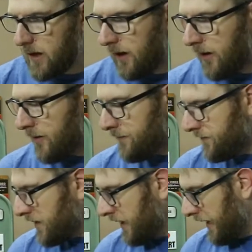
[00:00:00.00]
Um,
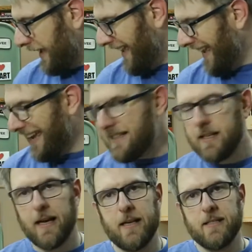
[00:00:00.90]
and
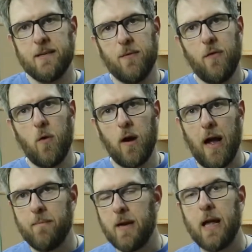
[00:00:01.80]
like I said before,
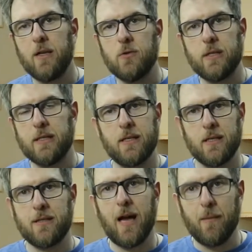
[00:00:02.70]
I'm not using this as
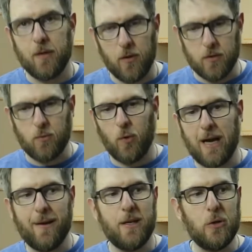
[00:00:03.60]
a top coat. When
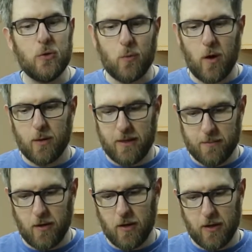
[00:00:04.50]
I use
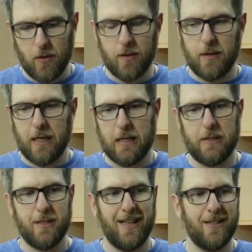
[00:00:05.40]
water-based
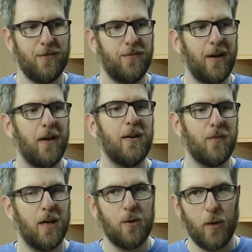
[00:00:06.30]
polyurethanes, it's very,
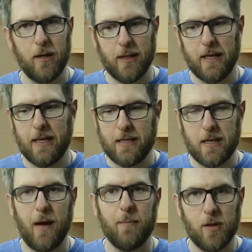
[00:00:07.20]
very rarely in a
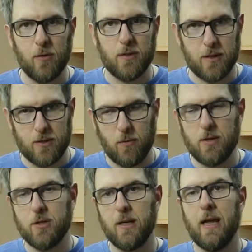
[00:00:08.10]
top coat
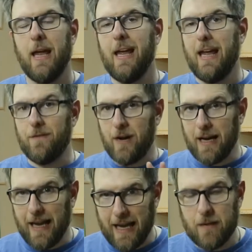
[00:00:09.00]
situation. If I
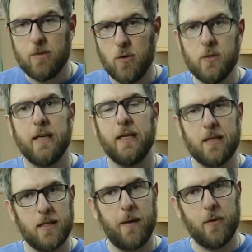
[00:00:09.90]
am using it in a
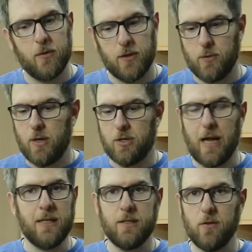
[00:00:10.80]
top coat situation,
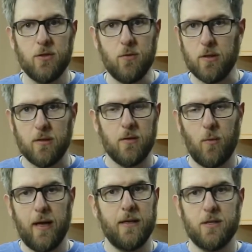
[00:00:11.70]
I still do it the
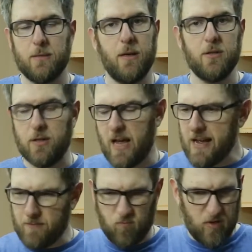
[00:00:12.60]
way I just mentioned.
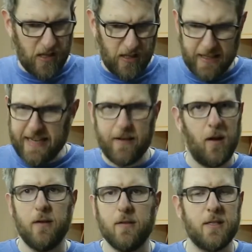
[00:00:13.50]
I lay it
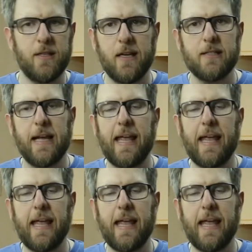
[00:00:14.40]
on as thick as I